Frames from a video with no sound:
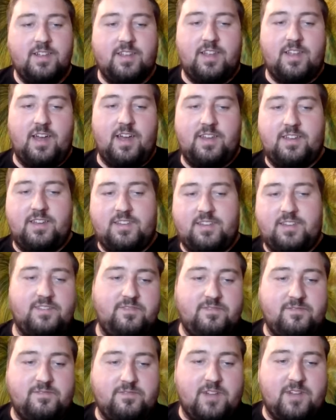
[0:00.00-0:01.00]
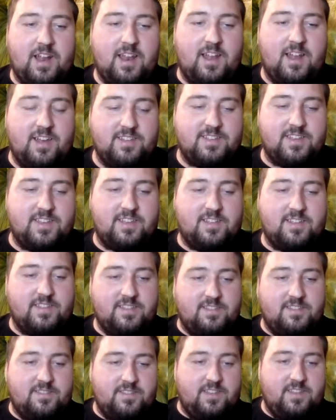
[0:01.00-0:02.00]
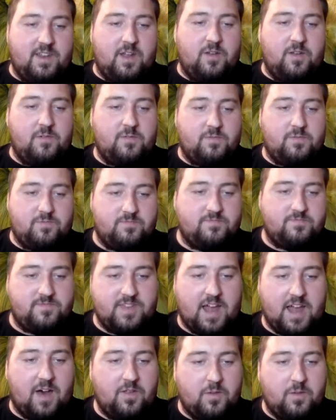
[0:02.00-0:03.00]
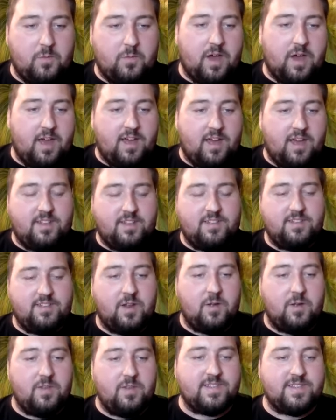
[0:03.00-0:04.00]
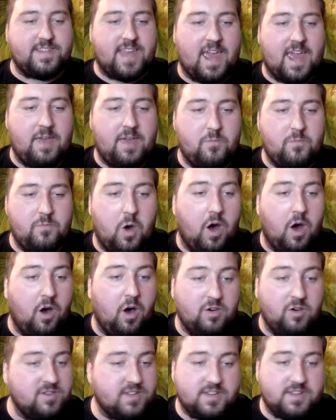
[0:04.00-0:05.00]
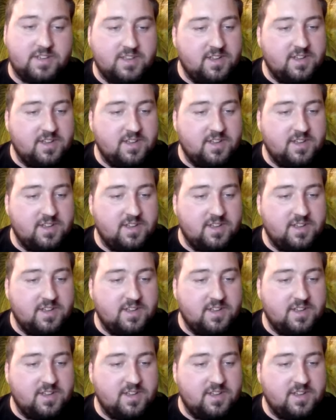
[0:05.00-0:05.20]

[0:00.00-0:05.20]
like realize that, you know, now that we're, you know, in the same world,